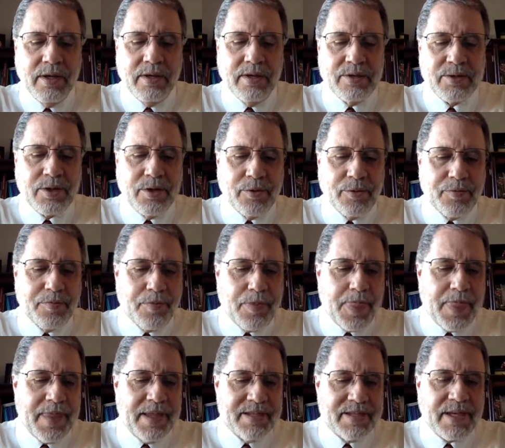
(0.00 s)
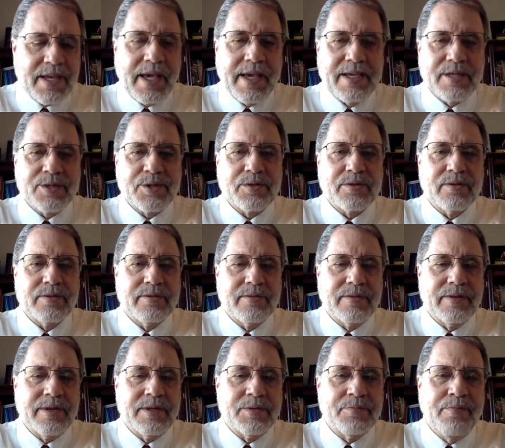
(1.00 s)
So this case
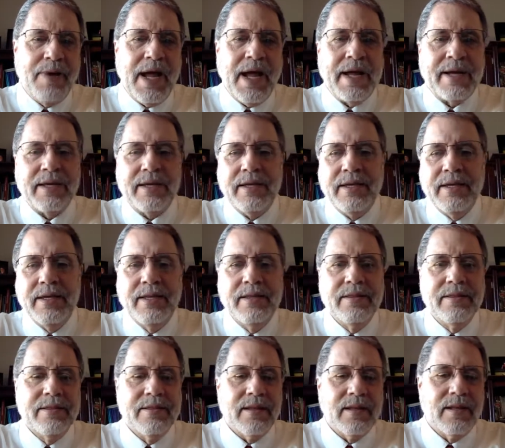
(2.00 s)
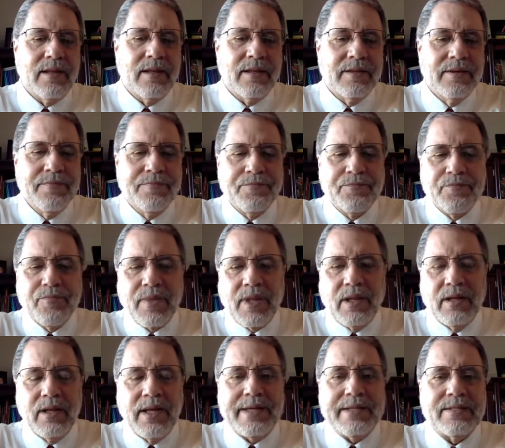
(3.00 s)
is back in the
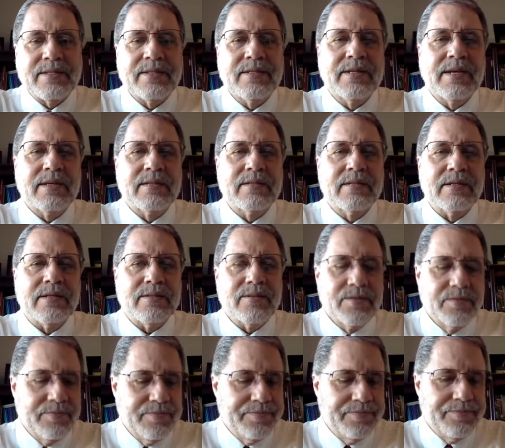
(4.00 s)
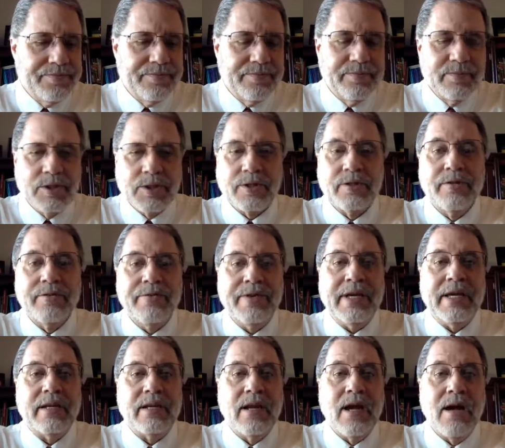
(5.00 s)
late 60s during the
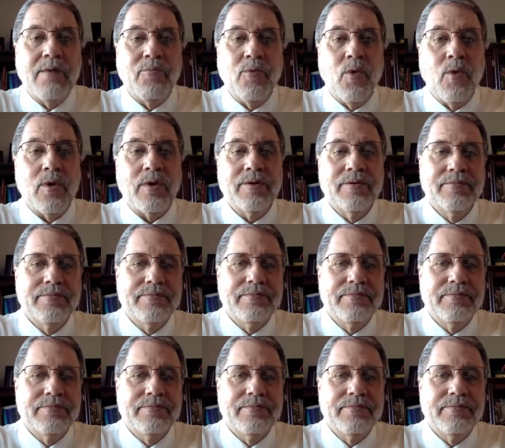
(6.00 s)
Vietnam War.